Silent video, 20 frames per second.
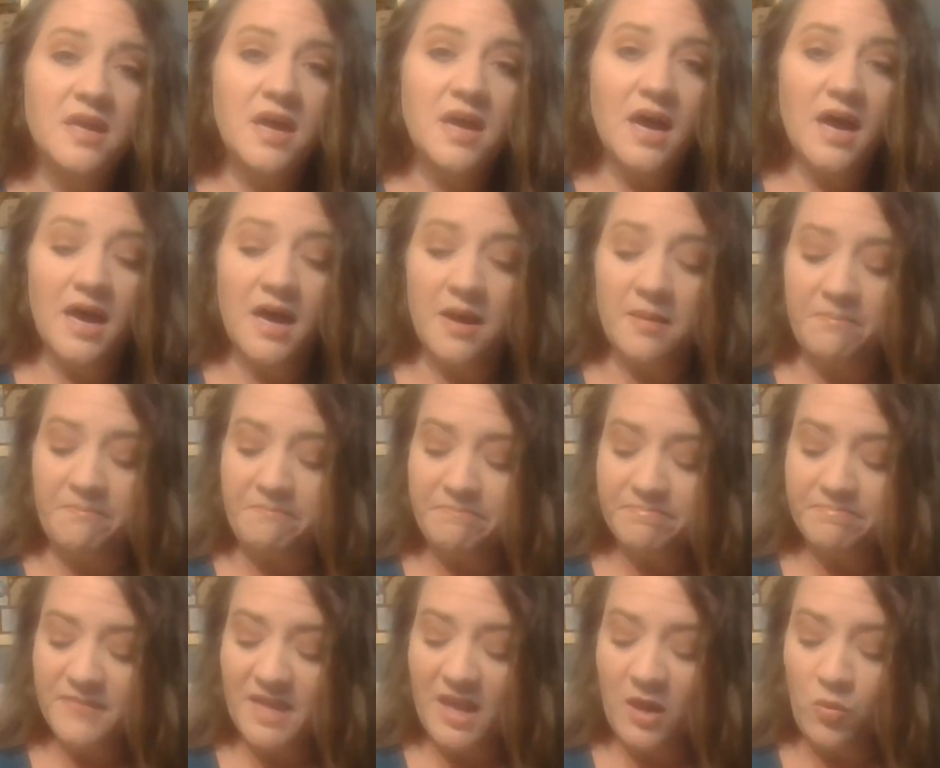And
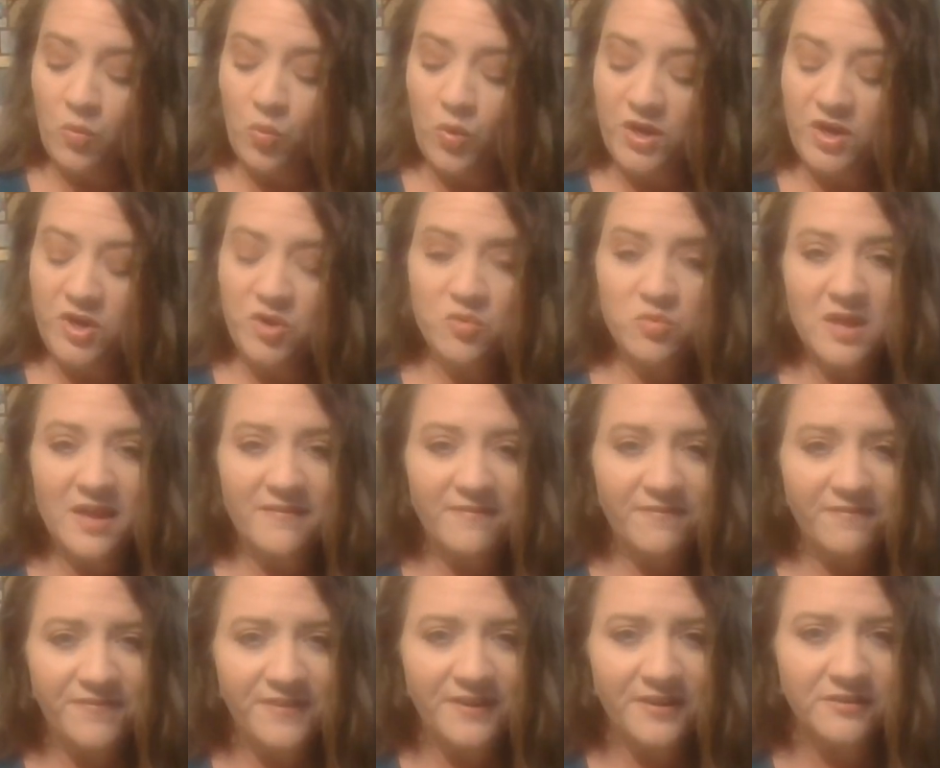when you let
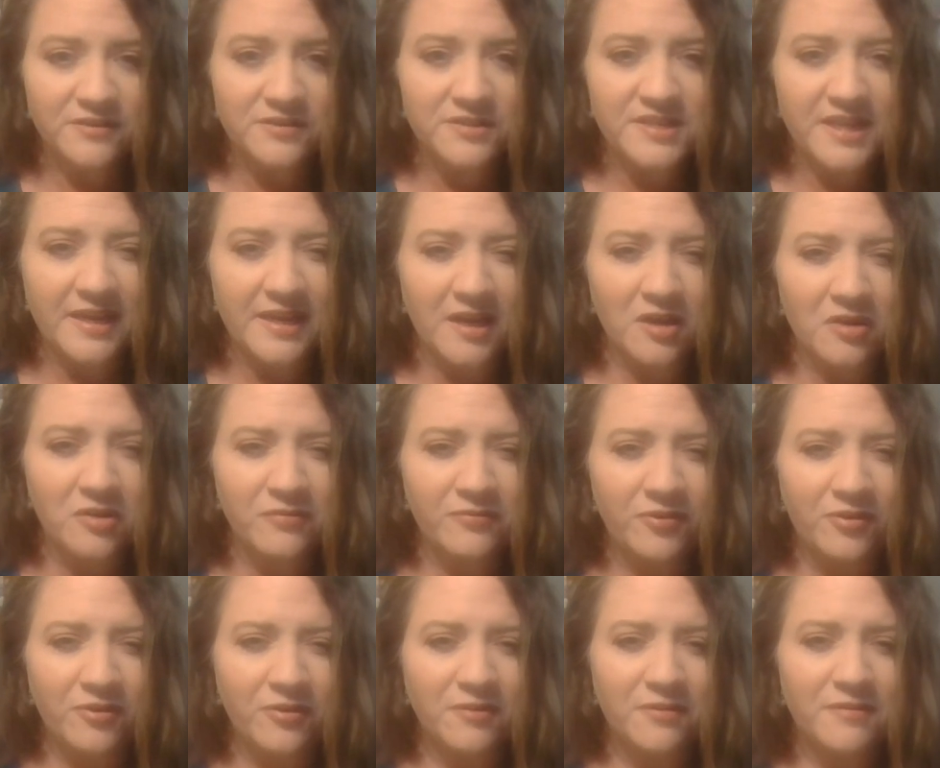fear take
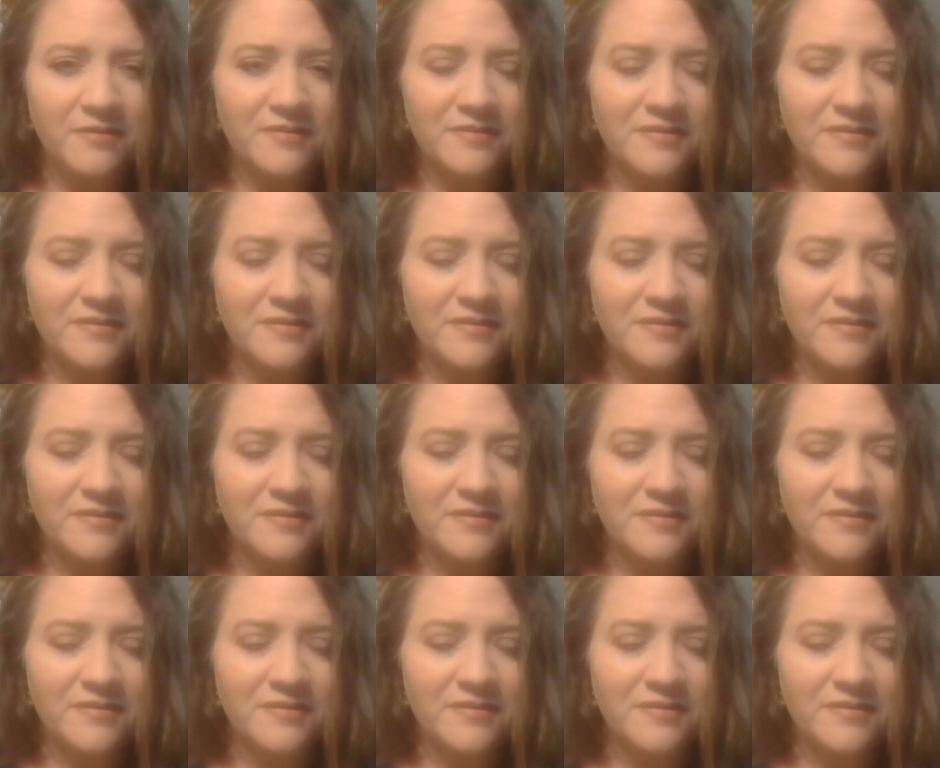over,